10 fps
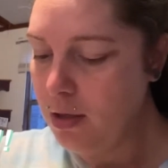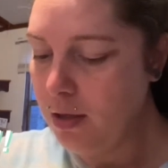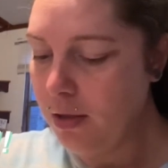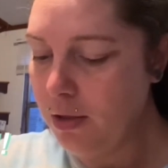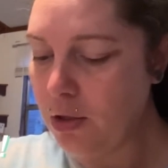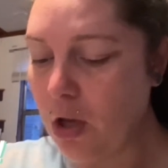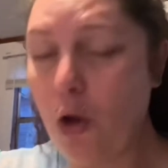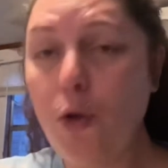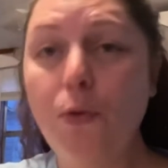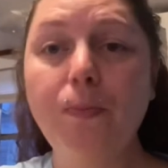
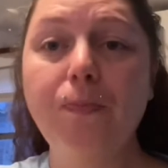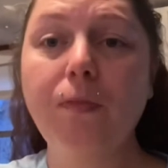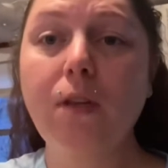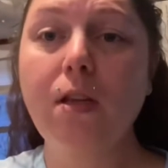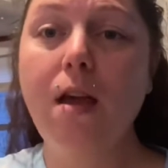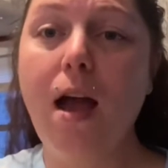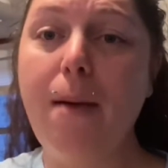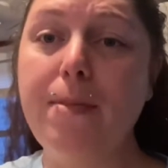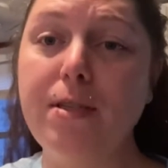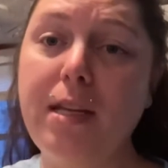So I'm
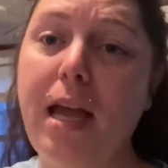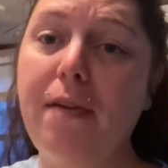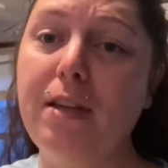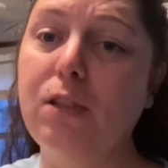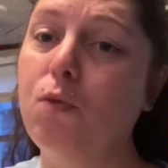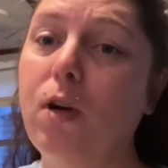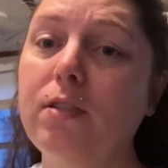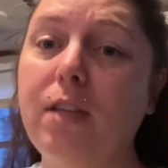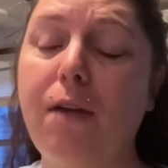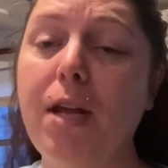going to see how this
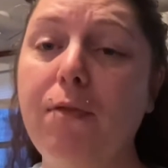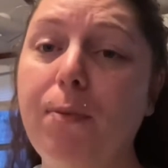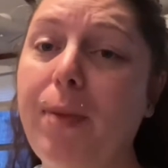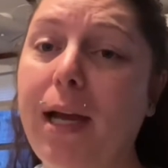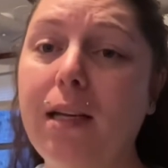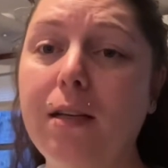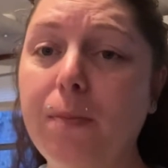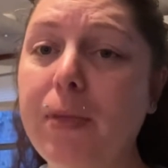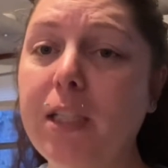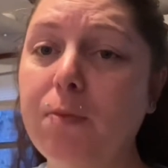works. I've never painted a
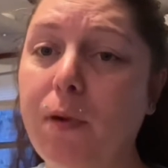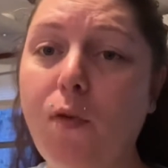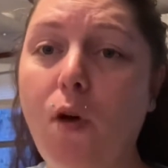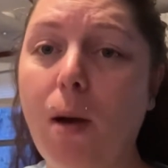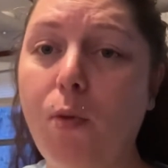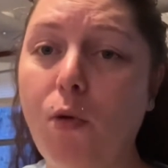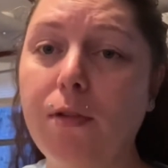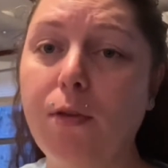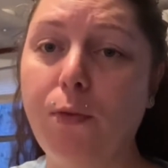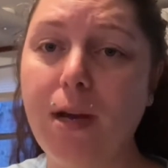piece before I poured
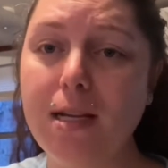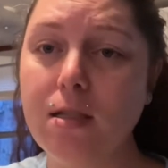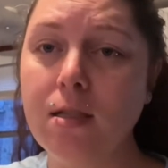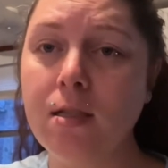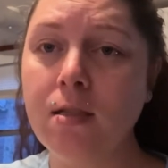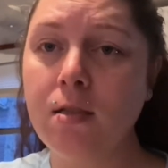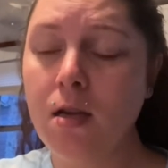the resin.